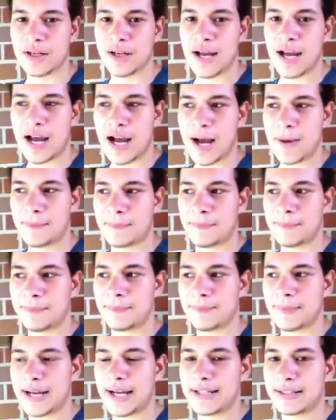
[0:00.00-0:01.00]

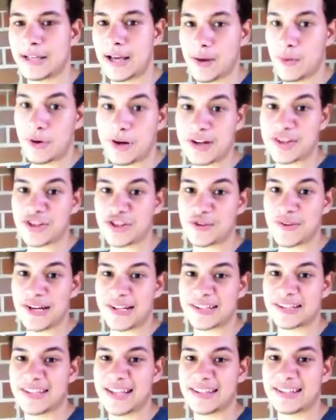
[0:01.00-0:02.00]
And I want to
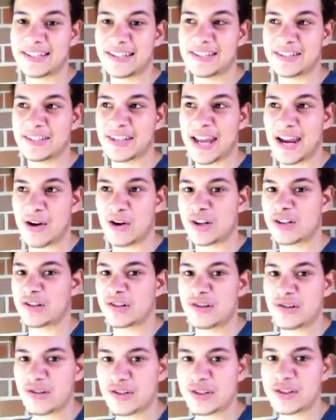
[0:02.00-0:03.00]
stress that these
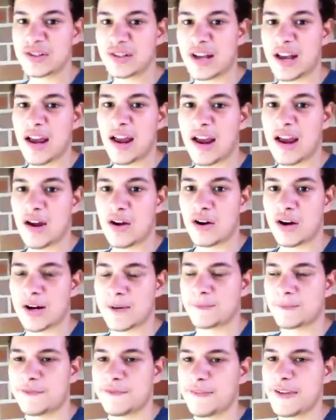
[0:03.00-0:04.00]
characters,
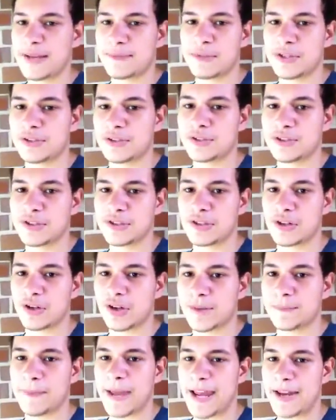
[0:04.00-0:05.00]
or figments,
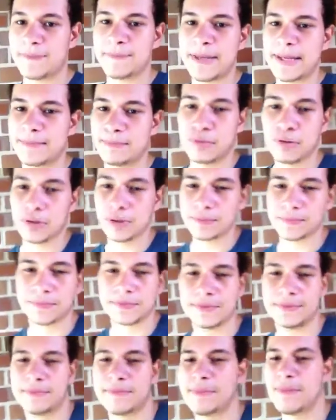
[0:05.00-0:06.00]
or head people,
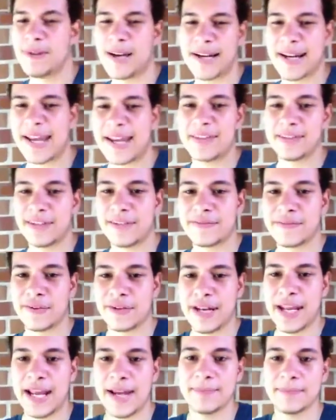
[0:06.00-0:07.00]
again,
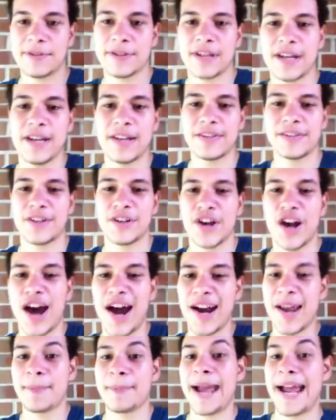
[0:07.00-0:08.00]
different names, they're
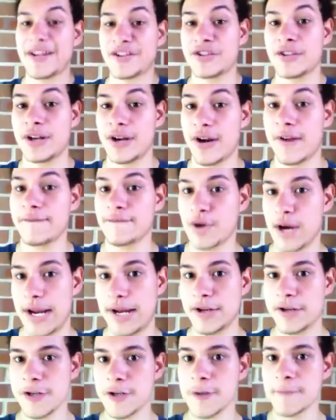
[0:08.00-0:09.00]
not imaginary
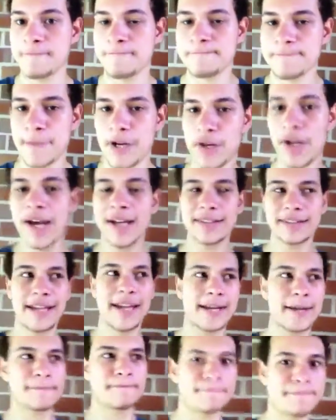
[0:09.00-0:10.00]
friends. They're not
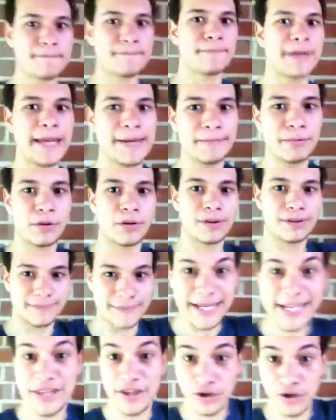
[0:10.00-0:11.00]
like people
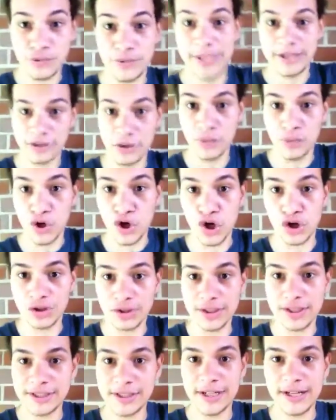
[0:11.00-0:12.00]
in the real
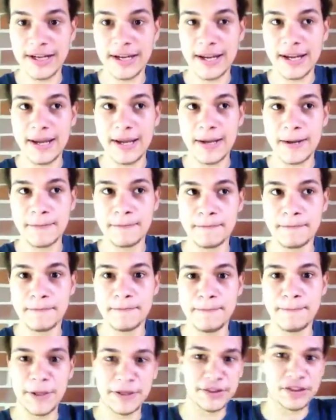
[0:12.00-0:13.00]
world,
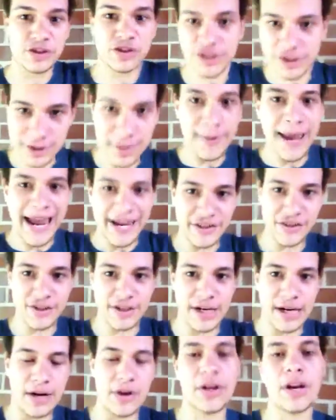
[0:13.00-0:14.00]
but they're just imaginary.